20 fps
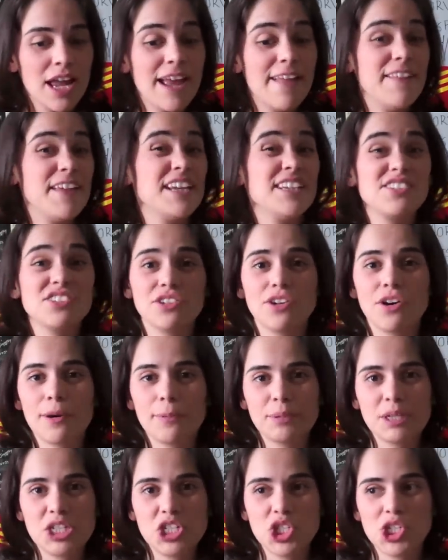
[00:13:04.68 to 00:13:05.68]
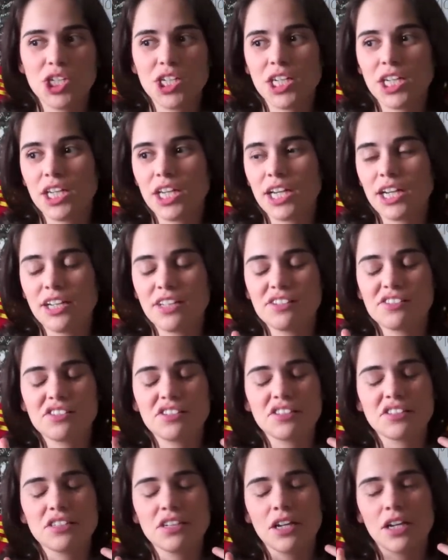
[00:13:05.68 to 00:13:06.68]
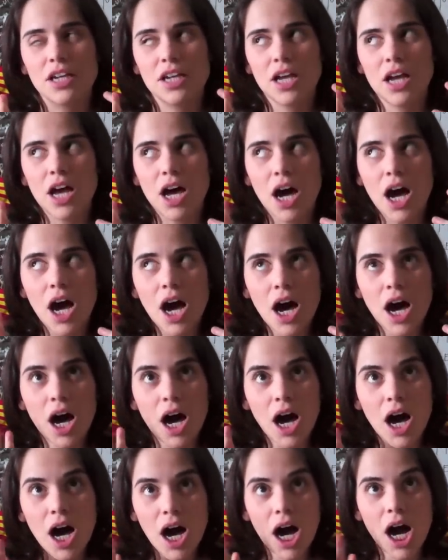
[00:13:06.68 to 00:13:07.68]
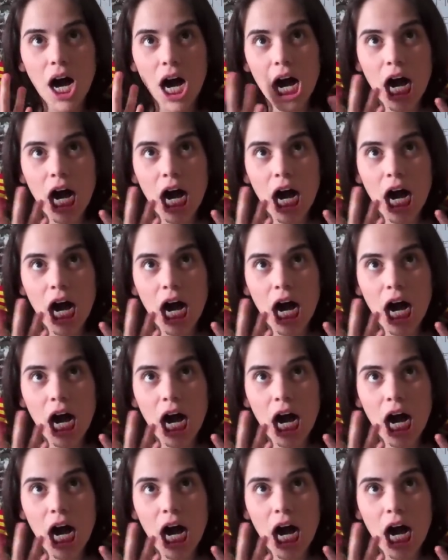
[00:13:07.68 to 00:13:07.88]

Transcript: and then it's an RPG, and it's just like, oh,